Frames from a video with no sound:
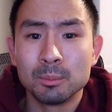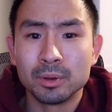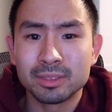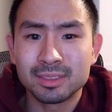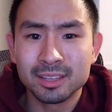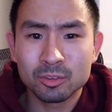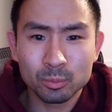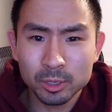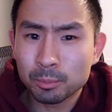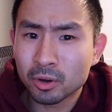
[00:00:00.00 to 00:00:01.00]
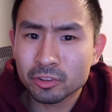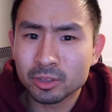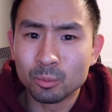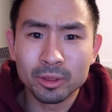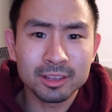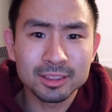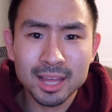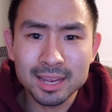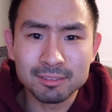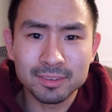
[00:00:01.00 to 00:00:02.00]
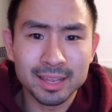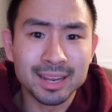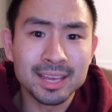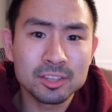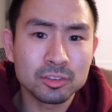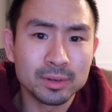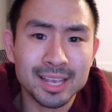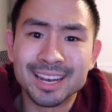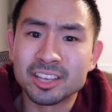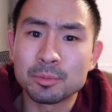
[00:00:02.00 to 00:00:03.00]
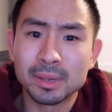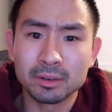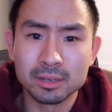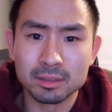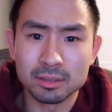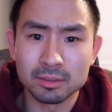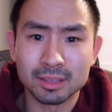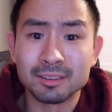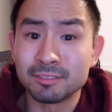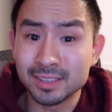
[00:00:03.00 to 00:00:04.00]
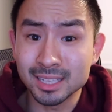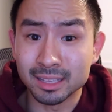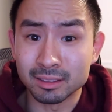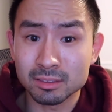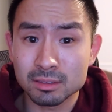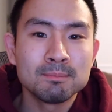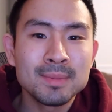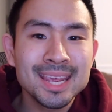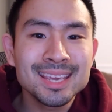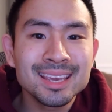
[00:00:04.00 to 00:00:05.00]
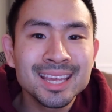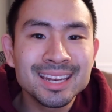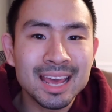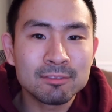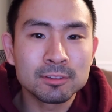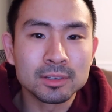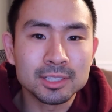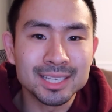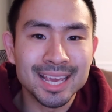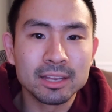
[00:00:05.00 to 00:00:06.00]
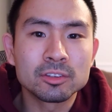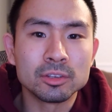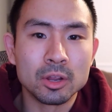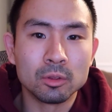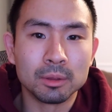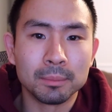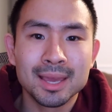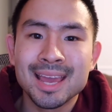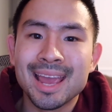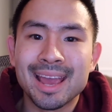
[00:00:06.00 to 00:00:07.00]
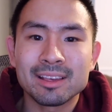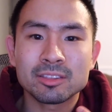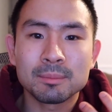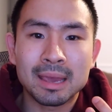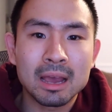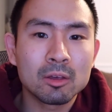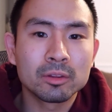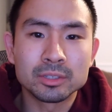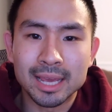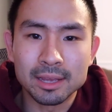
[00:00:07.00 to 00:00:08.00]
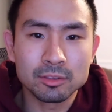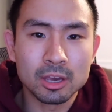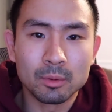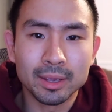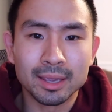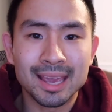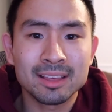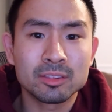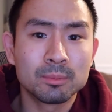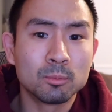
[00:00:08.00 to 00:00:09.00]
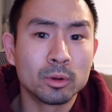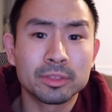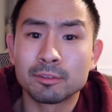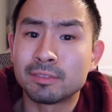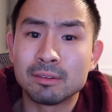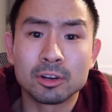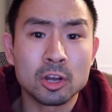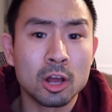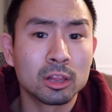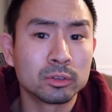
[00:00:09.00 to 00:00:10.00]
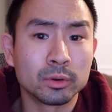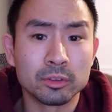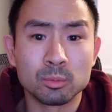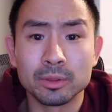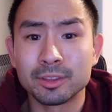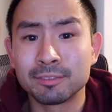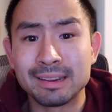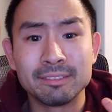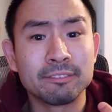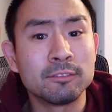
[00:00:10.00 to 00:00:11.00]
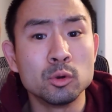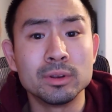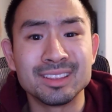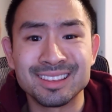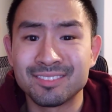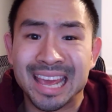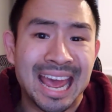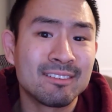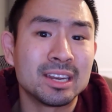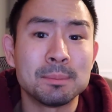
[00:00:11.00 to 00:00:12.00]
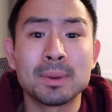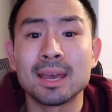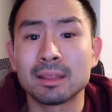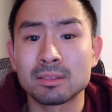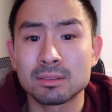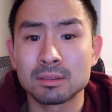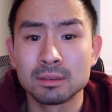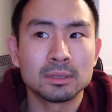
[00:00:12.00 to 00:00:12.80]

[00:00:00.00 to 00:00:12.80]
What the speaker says: But it's a real person with a life and a history and experiences and feelings. Make an effort to get to know them. Ask them how their day is going. Ask them what their favorite color is, what their favorite food is, if they have any pets.